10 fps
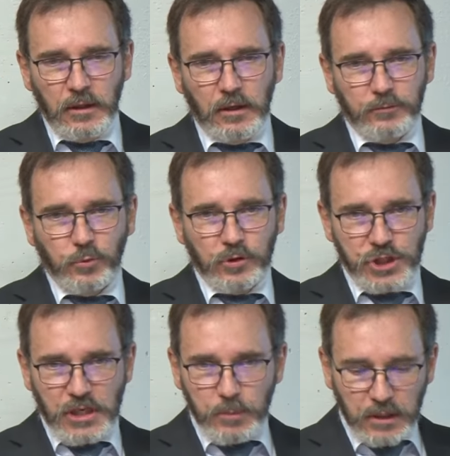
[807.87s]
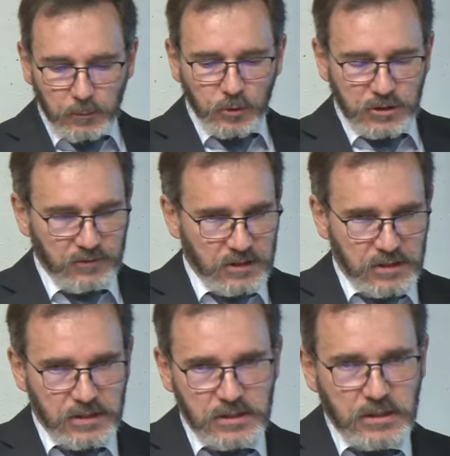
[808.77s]
of world GDP, and most of this
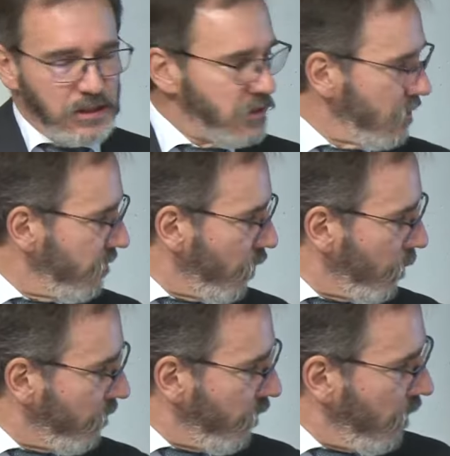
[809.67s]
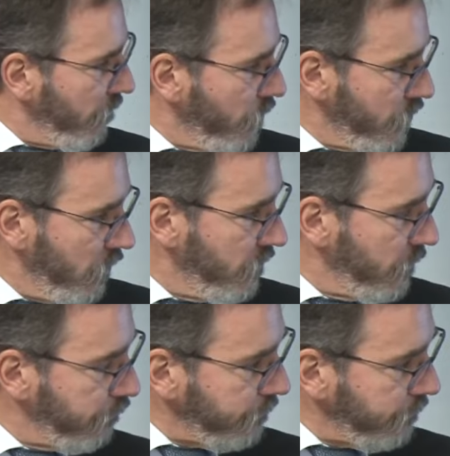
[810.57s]
is in the form of reserves.